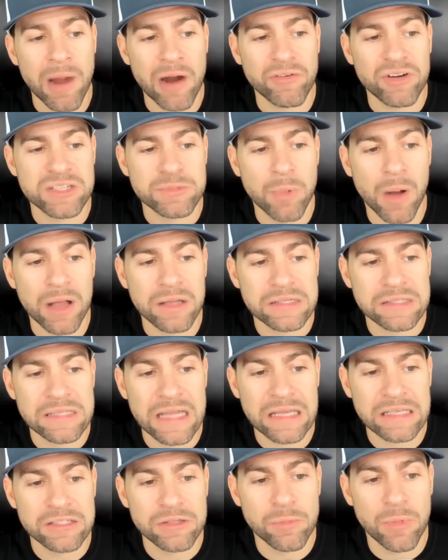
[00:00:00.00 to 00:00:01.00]
My response,
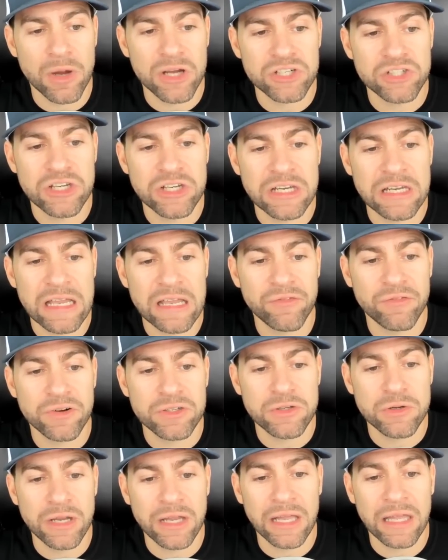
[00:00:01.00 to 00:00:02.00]
thanks so much, G. Dean, for
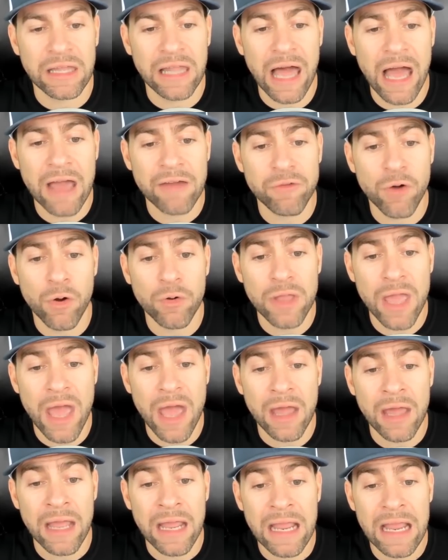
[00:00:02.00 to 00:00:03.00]
tuning in live. Oh,
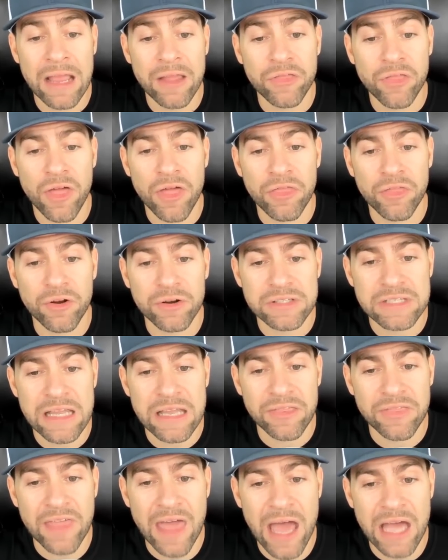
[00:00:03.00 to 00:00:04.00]
yeah, ETH
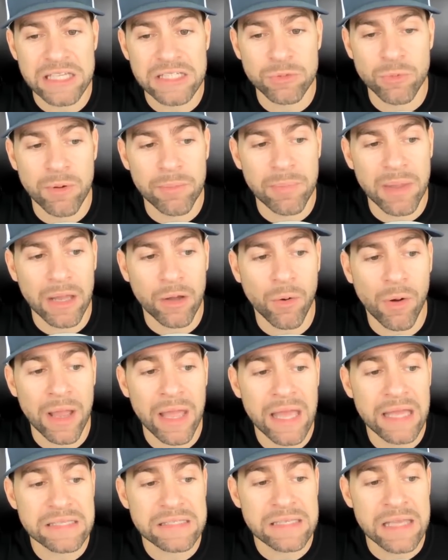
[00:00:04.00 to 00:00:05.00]
13,000 when Bitcoin
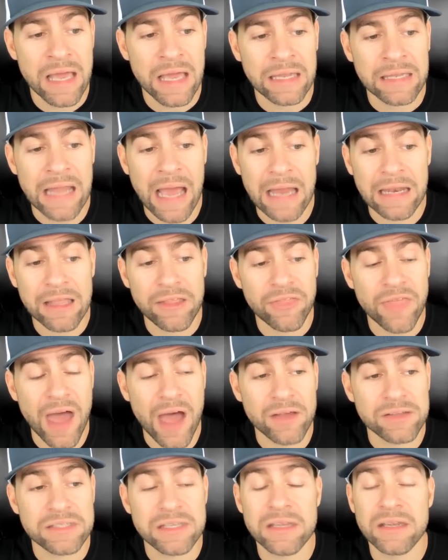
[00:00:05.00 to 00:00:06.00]
hits
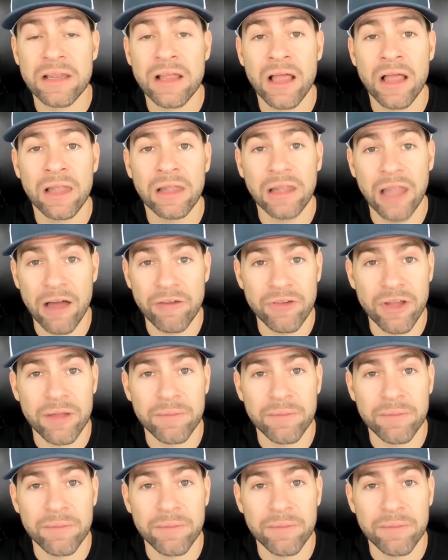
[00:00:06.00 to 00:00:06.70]
90,000. Love